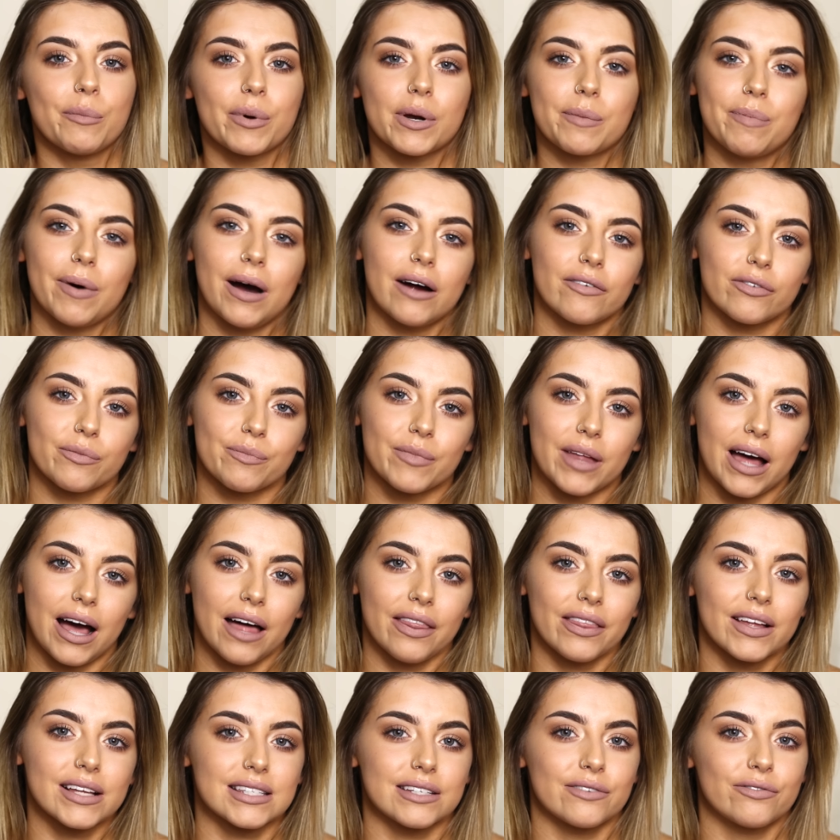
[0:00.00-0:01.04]
But apart from
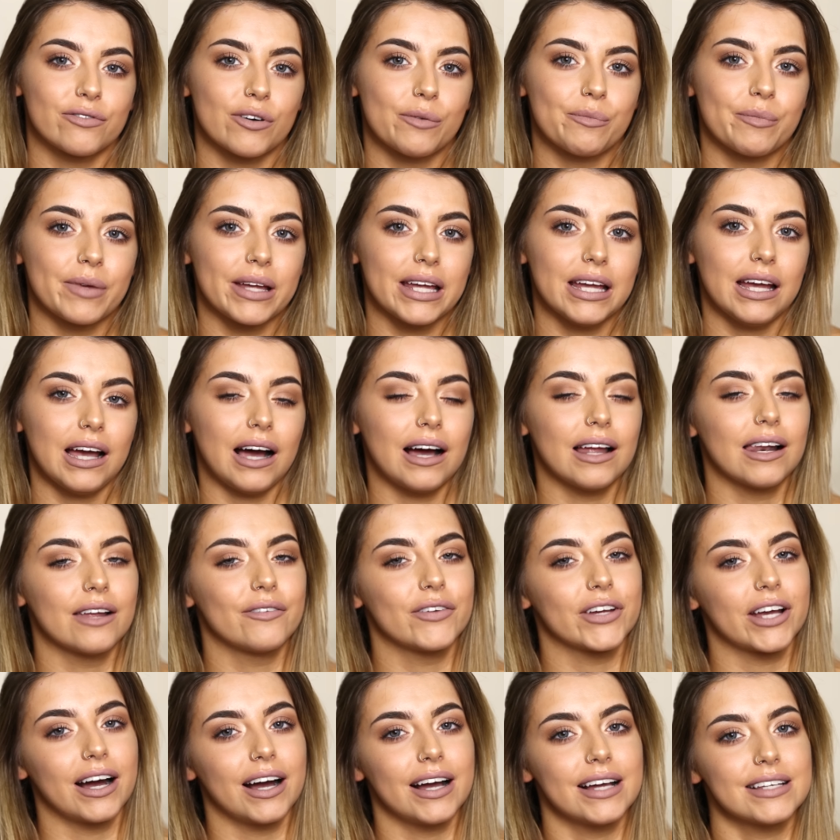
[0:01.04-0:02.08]
that, that's it from me. I
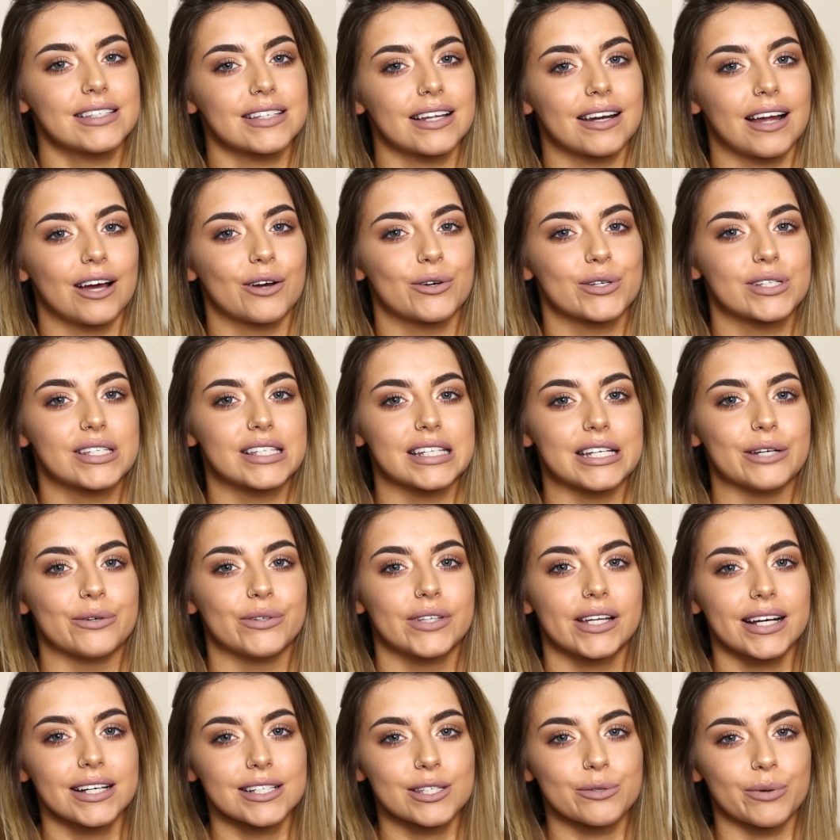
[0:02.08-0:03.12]
love you guys and I will see you
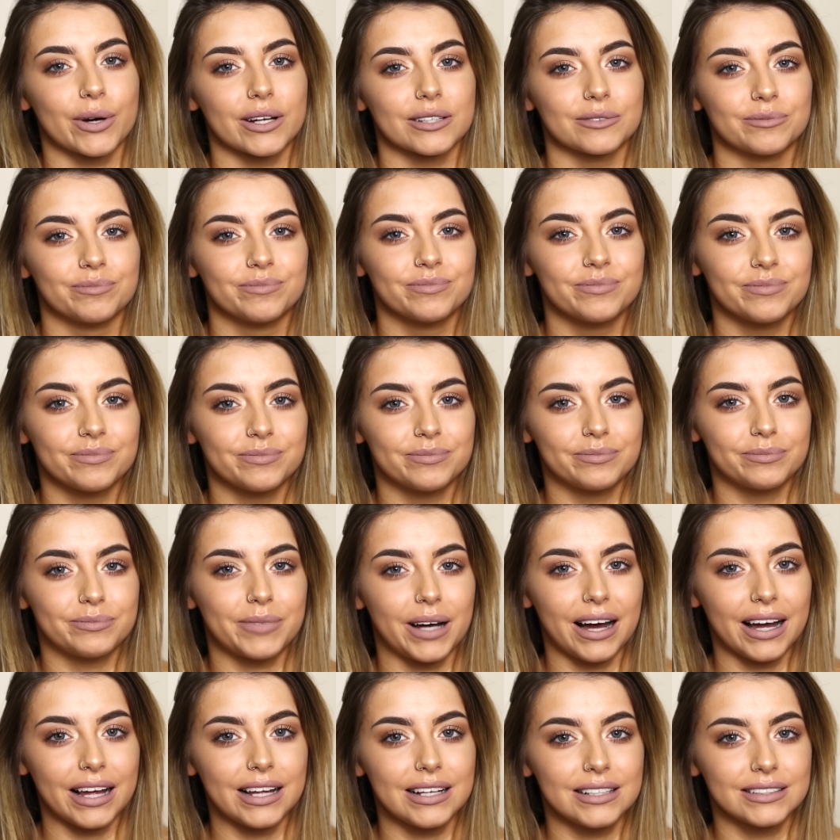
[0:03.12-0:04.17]
in the next one.
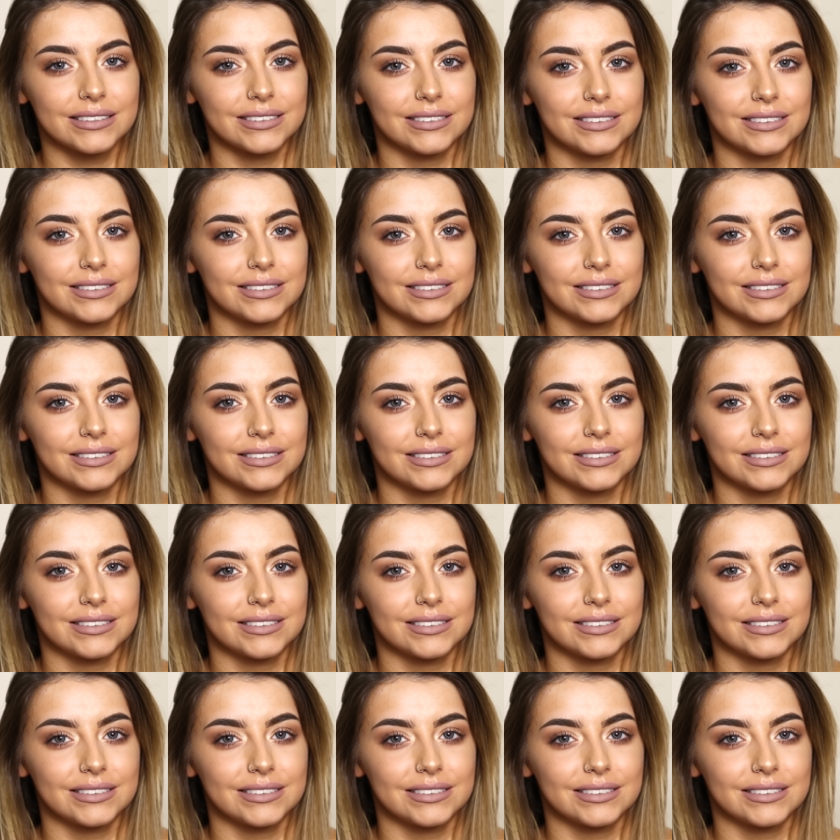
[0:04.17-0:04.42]
Bye!